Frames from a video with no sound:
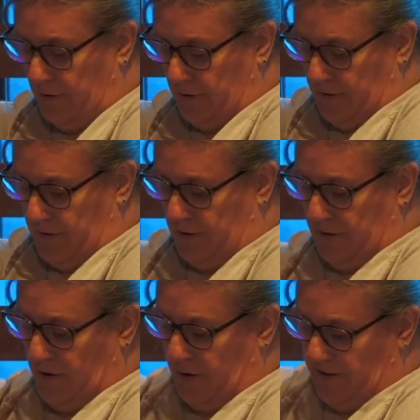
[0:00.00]

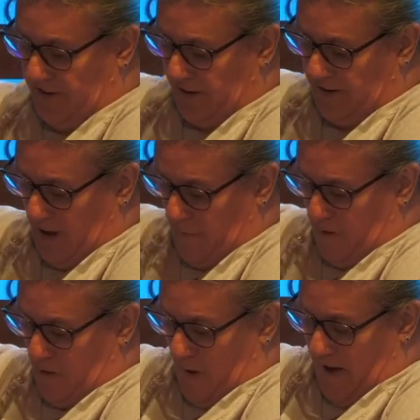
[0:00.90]
stuck it with sellotape at
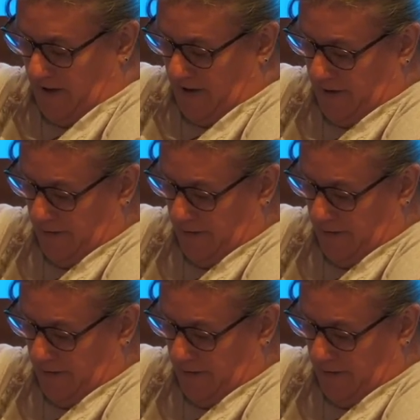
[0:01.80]
the back.